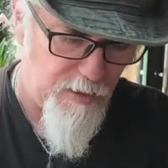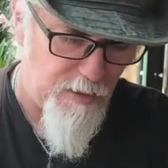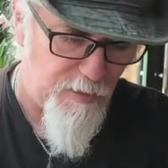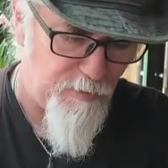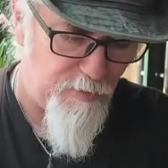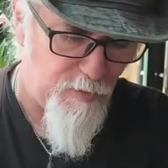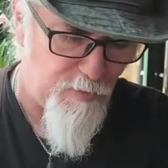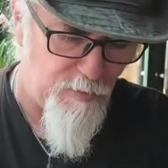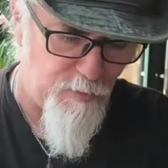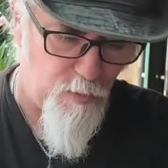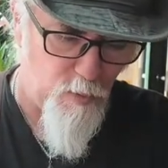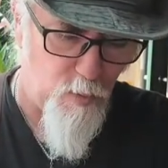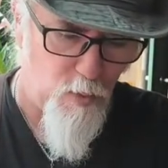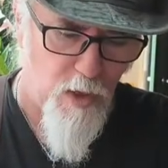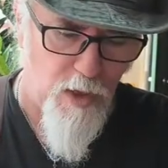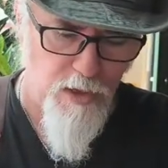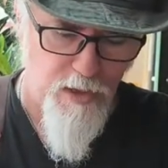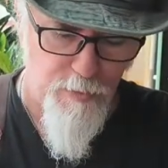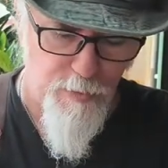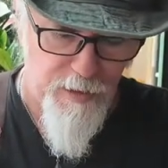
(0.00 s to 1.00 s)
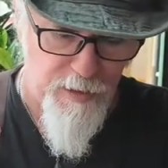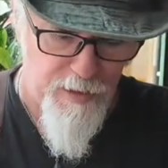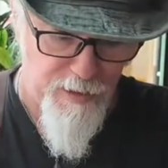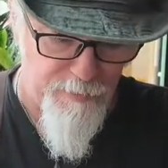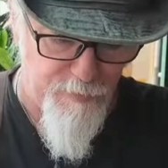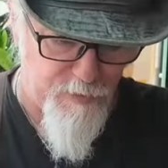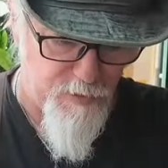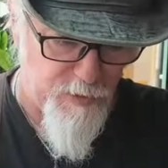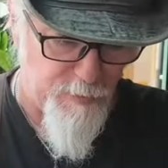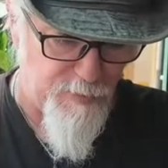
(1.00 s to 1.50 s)
if you've watched my
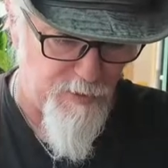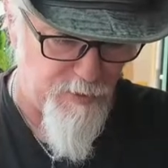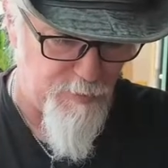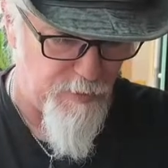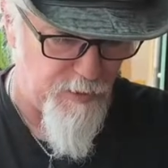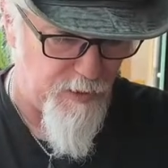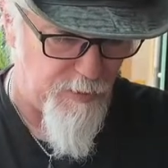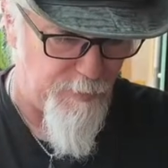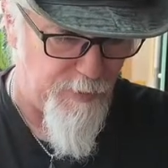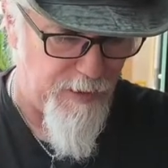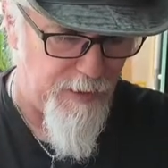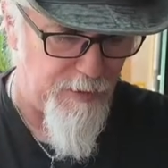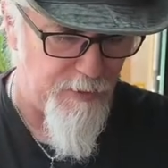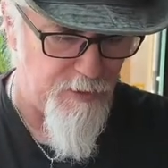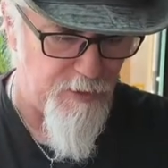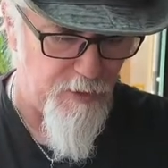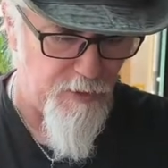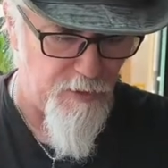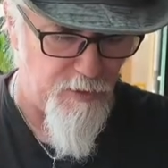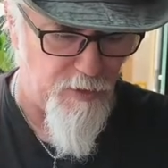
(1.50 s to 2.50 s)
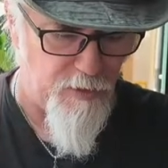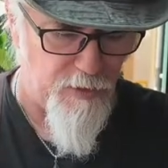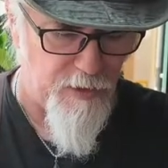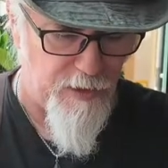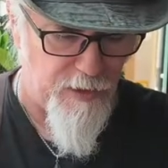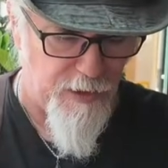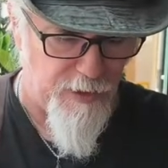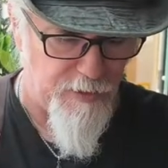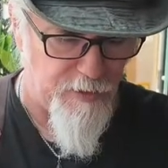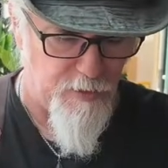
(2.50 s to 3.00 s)
live streams in the past, you'll know
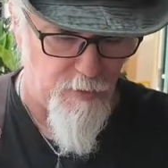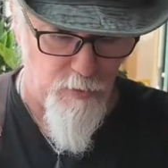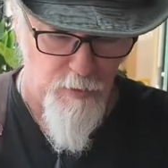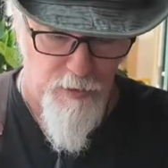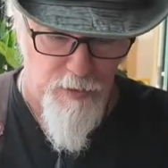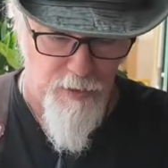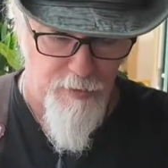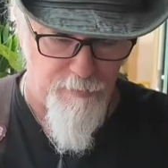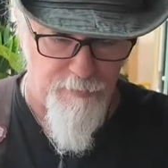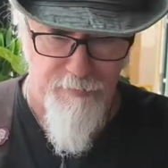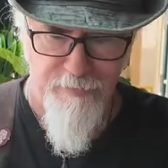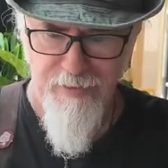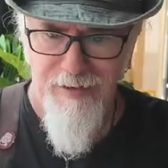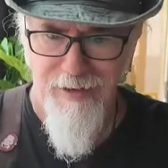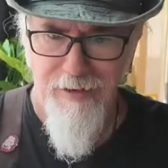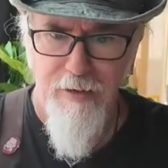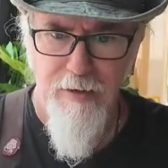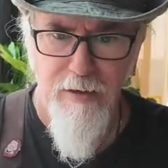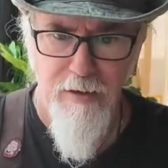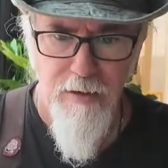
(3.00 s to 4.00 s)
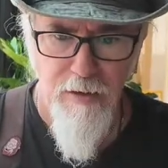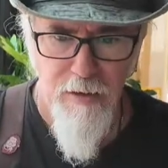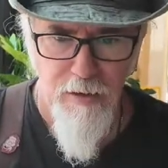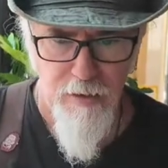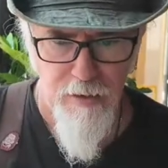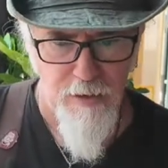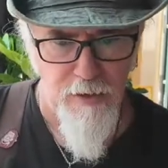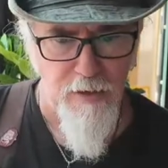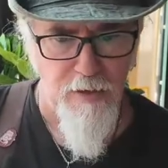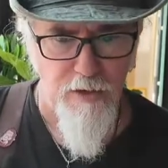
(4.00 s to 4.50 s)
that I do a lot of fiddling
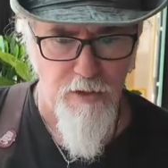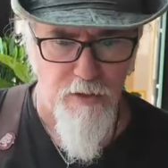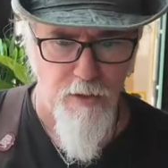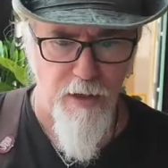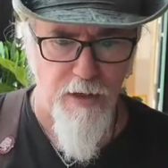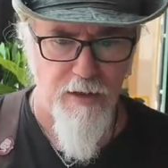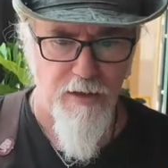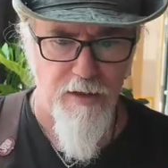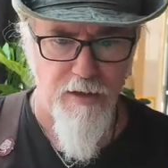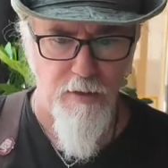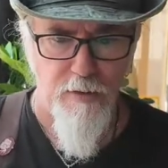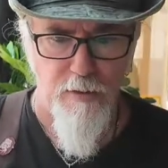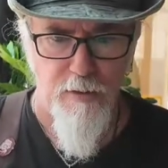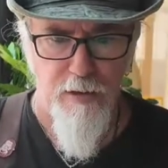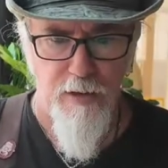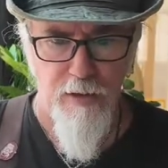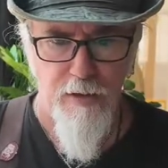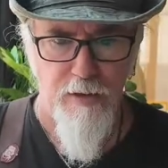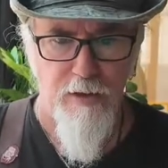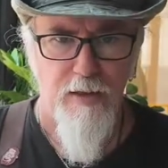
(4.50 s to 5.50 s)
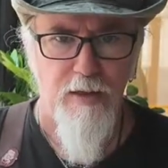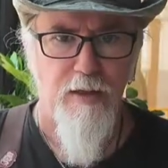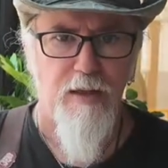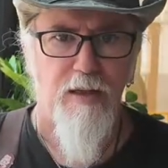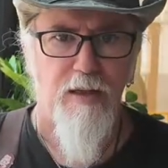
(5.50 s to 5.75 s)
trying to uh,